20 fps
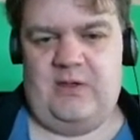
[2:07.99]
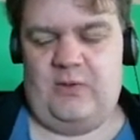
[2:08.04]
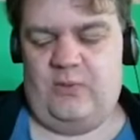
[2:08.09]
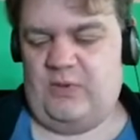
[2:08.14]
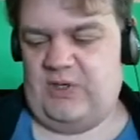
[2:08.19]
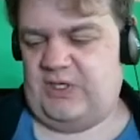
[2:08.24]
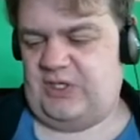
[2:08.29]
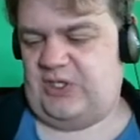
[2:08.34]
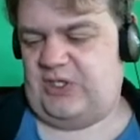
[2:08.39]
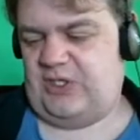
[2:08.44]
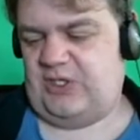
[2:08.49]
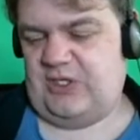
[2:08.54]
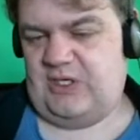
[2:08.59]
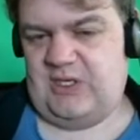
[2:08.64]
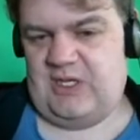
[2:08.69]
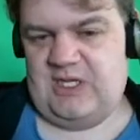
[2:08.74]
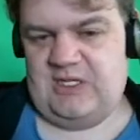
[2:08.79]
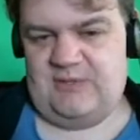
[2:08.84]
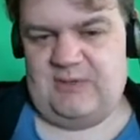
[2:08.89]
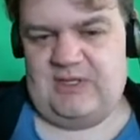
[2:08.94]
which
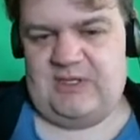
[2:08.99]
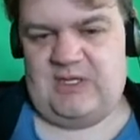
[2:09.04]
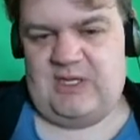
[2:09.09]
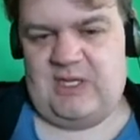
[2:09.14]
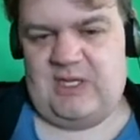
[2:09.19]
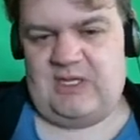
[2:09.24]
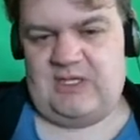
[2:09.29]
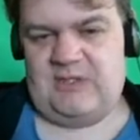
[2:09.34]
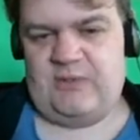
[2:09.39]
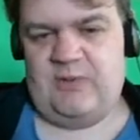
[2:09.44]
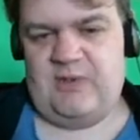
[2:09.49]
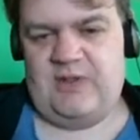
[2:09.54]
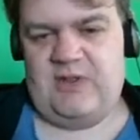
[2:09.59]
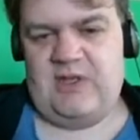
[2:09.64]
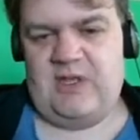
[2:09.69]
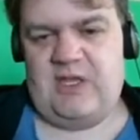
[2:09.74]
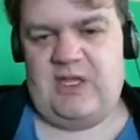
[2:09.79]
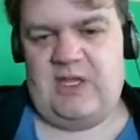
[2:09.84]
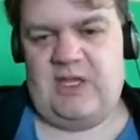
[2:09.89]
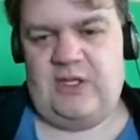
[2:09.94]
has been tasked with
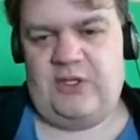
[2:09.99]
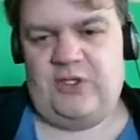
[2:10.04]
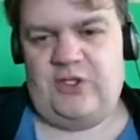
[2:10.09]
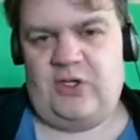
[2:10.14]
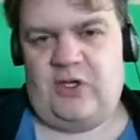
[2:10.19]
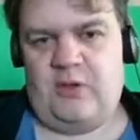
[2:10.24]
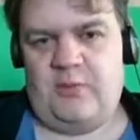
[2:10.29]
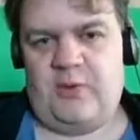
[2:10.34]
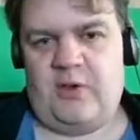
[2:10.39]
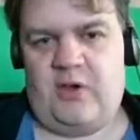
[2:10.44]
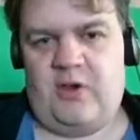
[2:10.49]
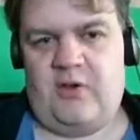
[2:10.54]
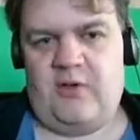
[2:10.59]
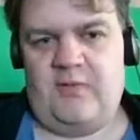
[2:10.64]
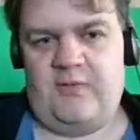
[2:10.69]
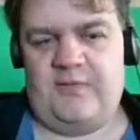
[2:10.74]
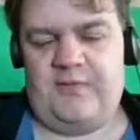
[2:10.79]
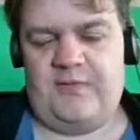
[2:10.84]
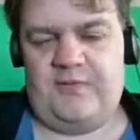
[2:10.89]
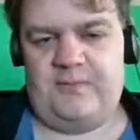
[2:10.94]
the job
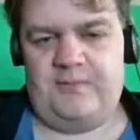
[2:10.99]
of